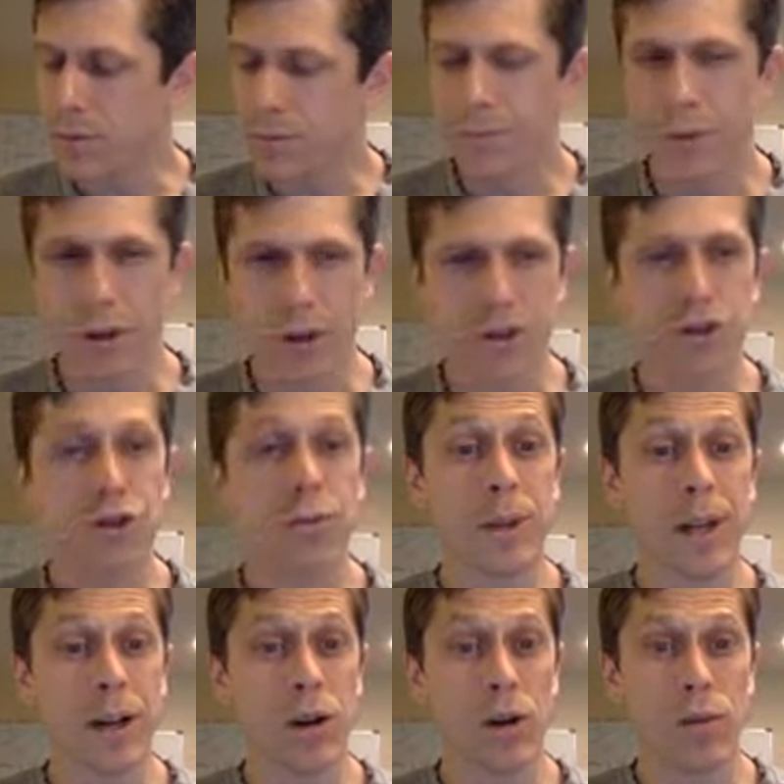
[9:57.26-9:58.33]
we're assuming
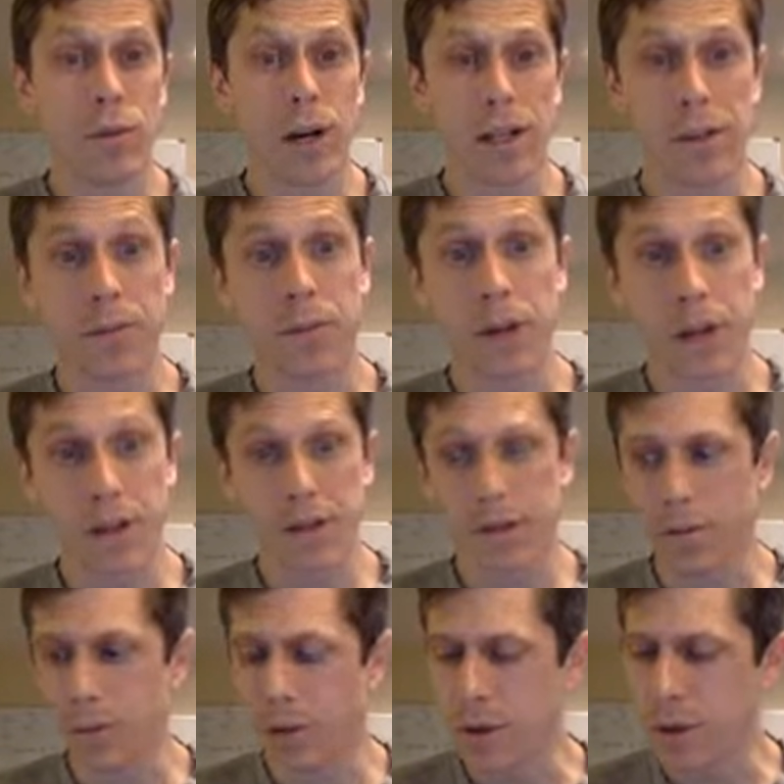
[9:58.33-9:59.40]
a Galton-Watson process
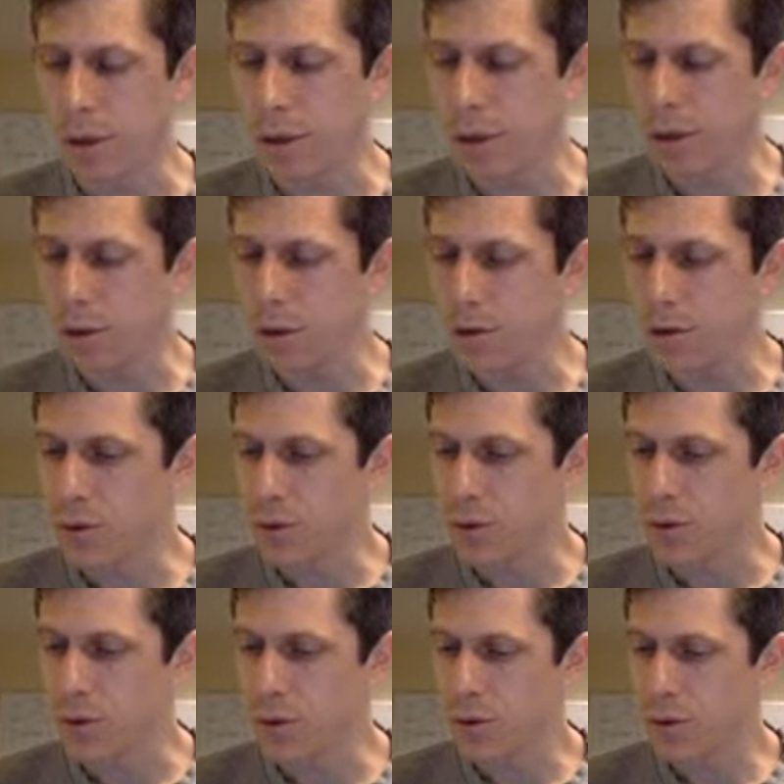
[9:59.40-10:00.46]
with the
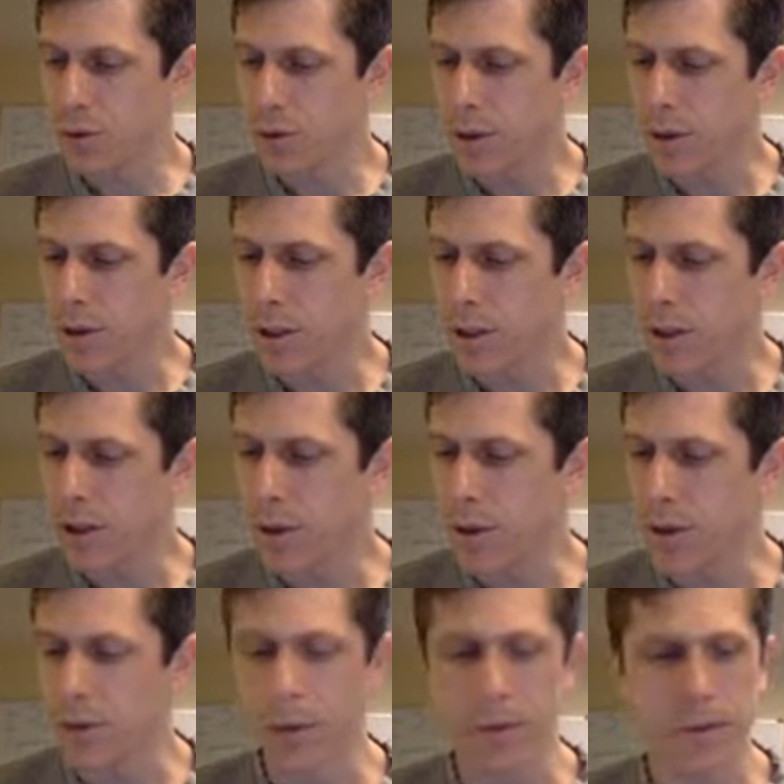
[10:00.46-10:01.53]
usual conditions
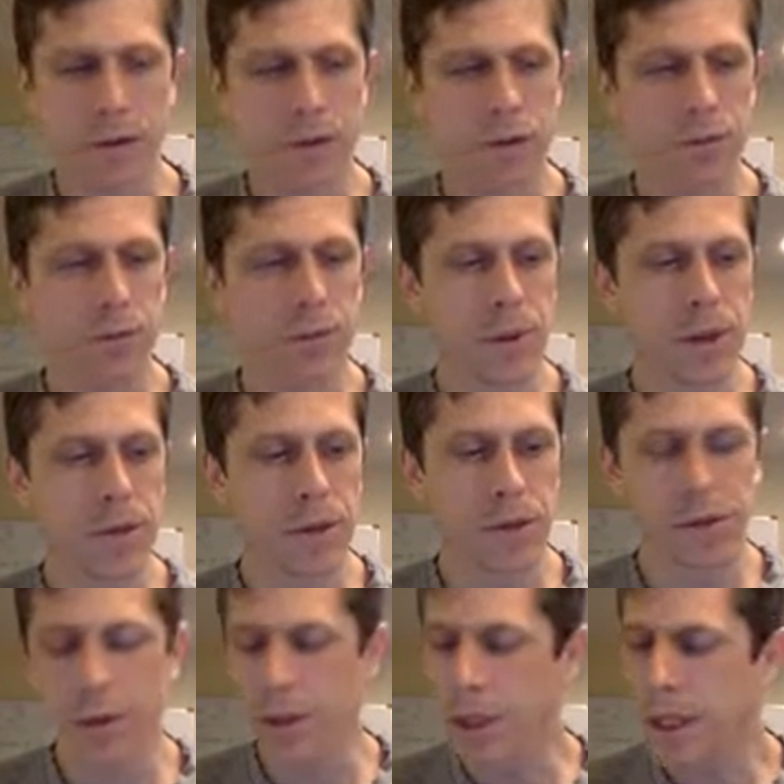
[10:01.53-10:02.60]
that we assumed
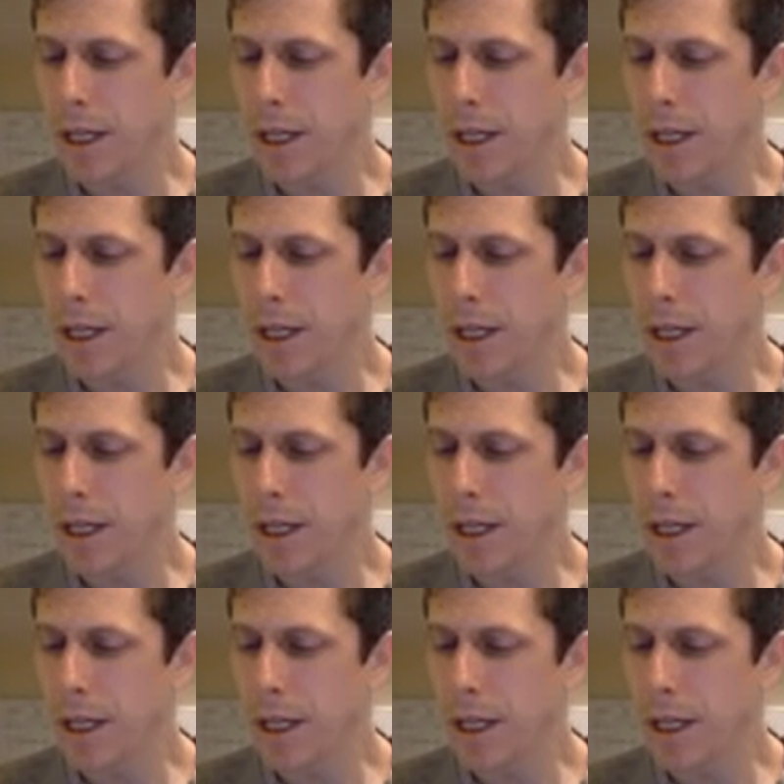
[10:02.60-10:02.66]
previously,